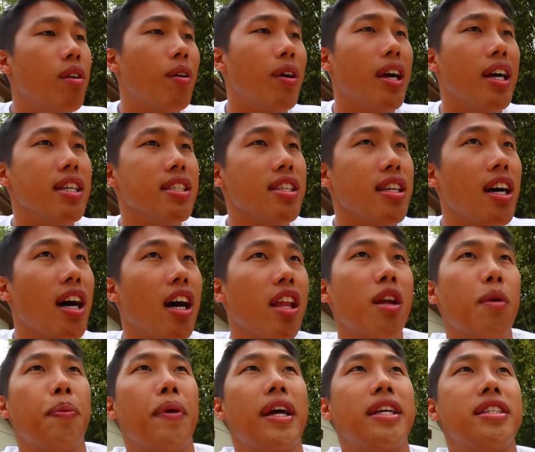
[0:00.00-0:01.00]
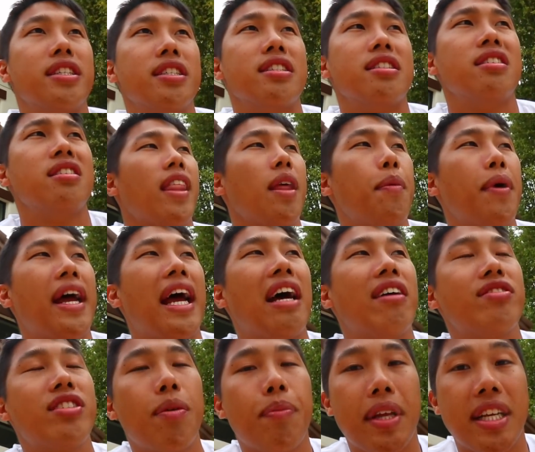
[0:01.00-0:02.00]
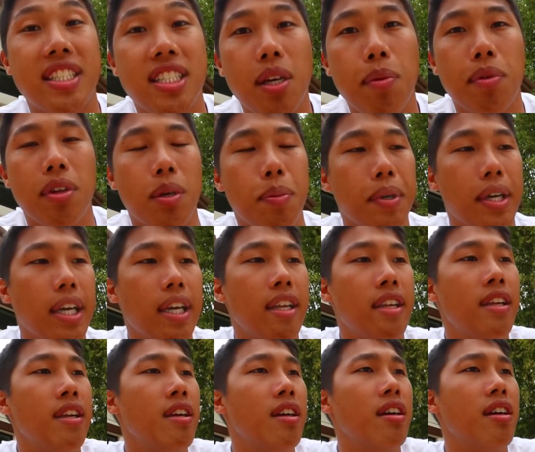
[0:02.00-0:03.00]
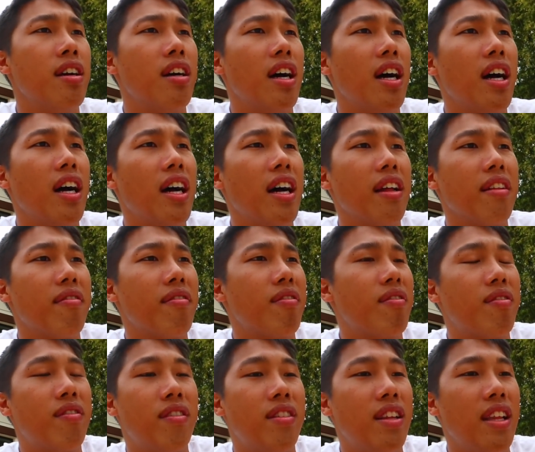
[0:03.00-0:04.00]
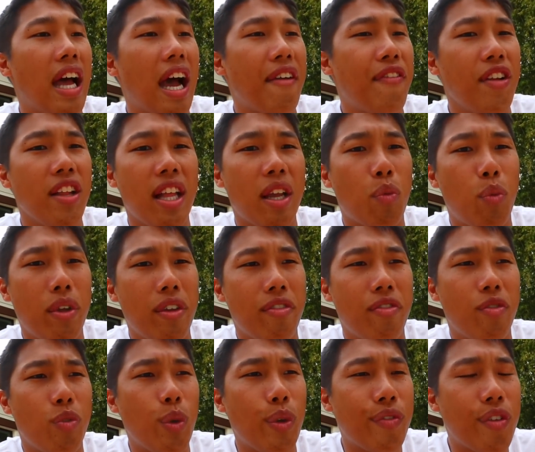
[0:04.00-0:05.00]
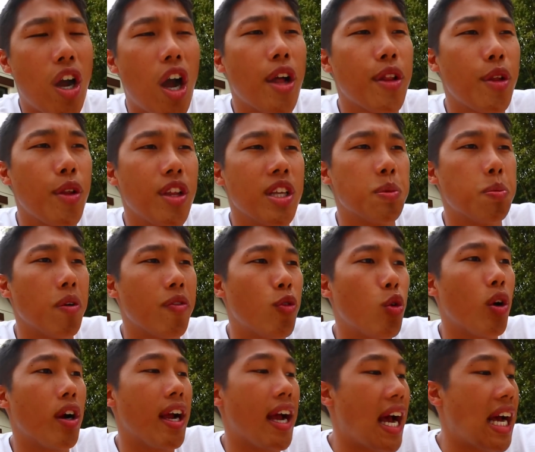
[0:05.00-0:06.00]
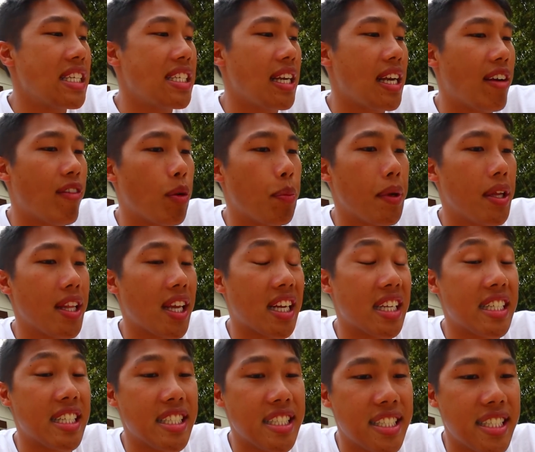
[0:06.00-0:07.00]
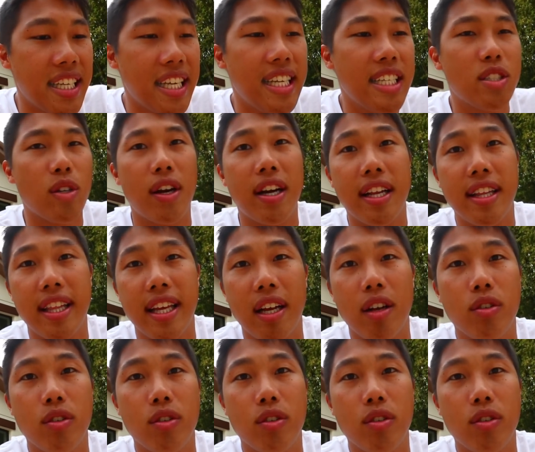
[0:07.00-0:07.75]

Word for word: Whereas uh, other places, they might have something similar, but uh, I feel like we've we've gone through this before. It hasn't ever been like a disease or anything.